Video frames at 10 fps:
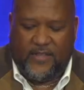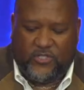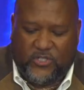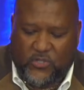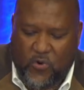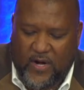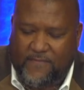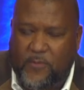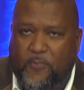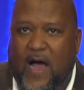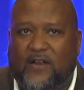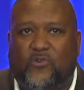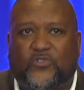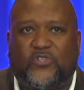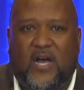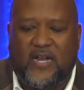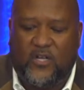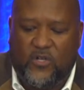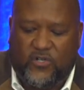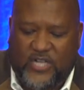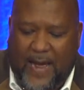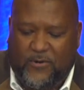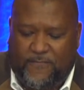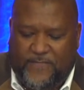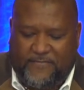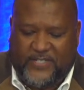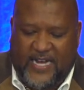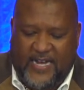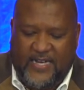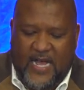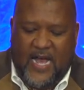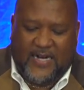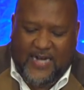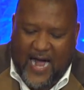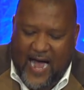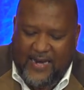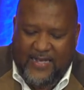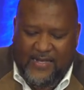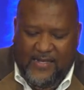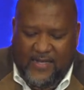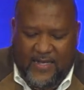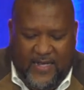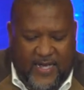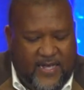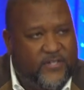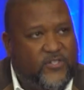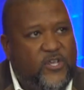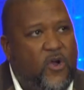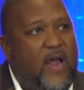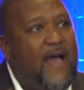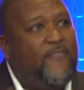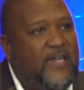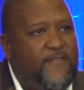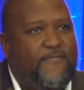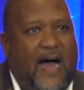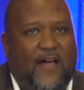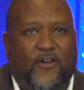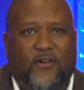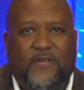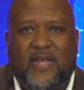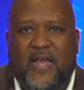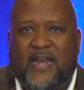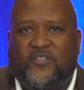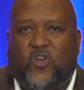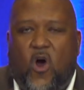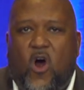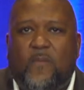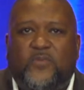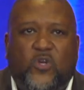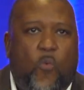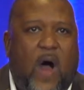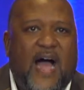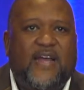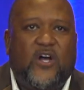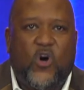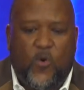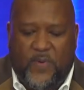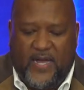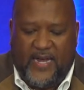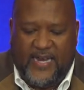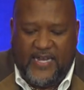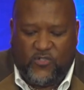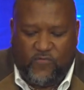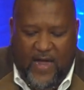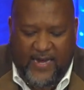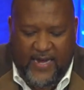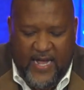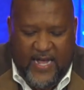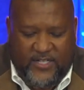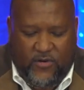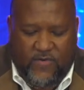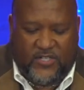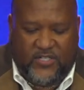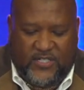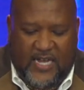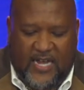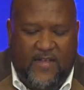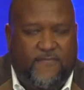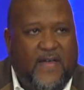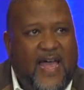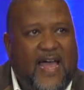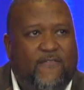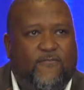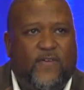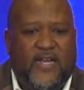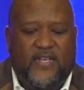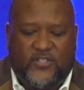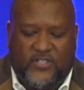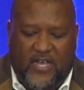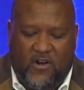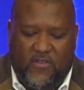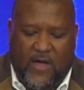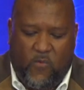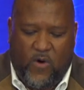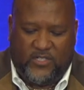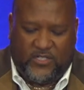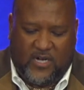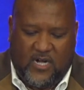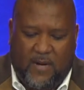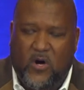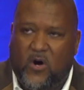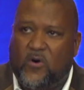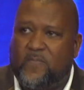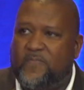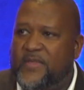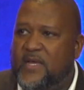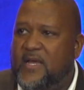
in the story of the prodigal son in Luke chapter 15, God is your heavenly father, and his arms are wide open, and he's ready to receive every sinner that wants to come home.